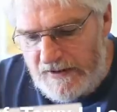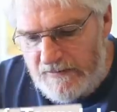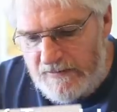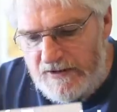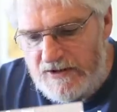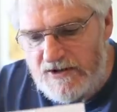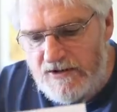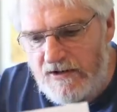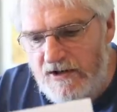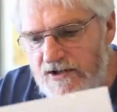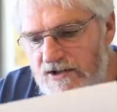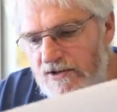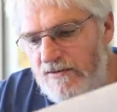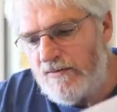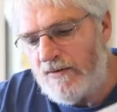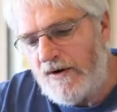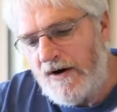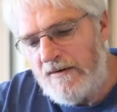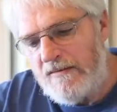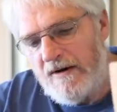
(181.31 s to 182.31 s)
Administration
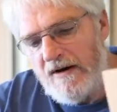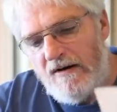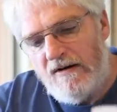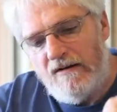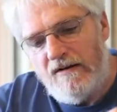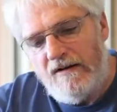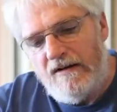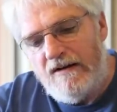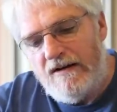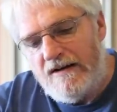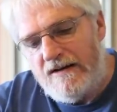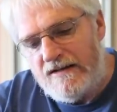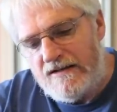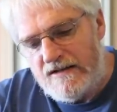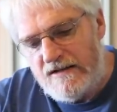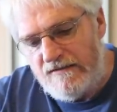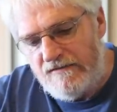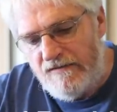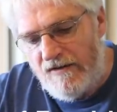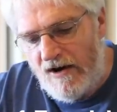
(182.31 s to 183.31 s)
primarily is
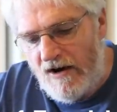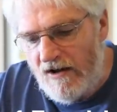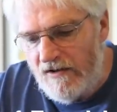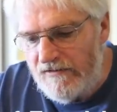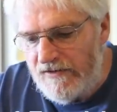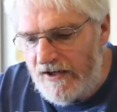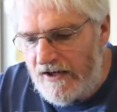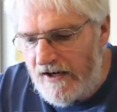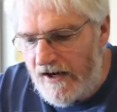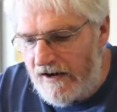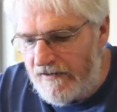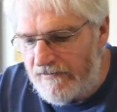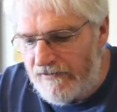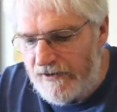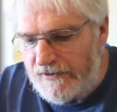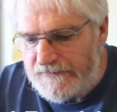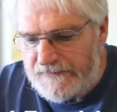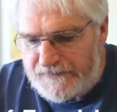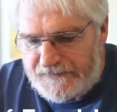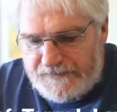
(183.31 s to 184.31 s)
involved in an
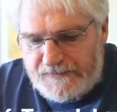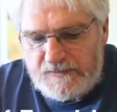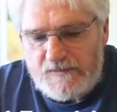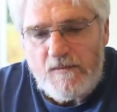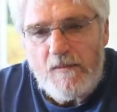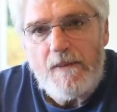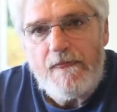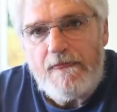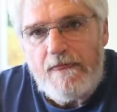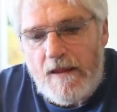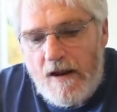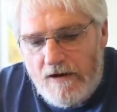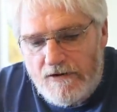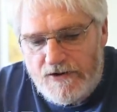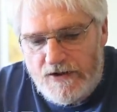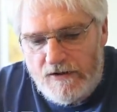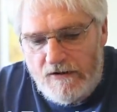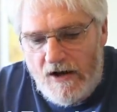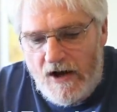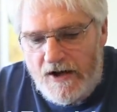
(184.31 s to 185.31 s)
effort
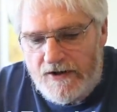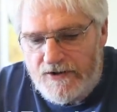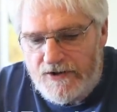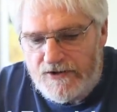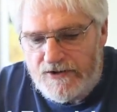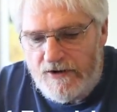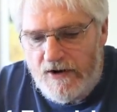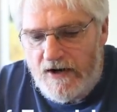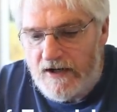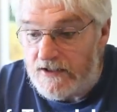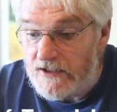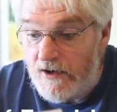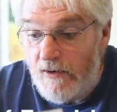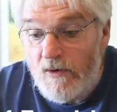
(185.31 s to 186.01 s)
to launder drugs.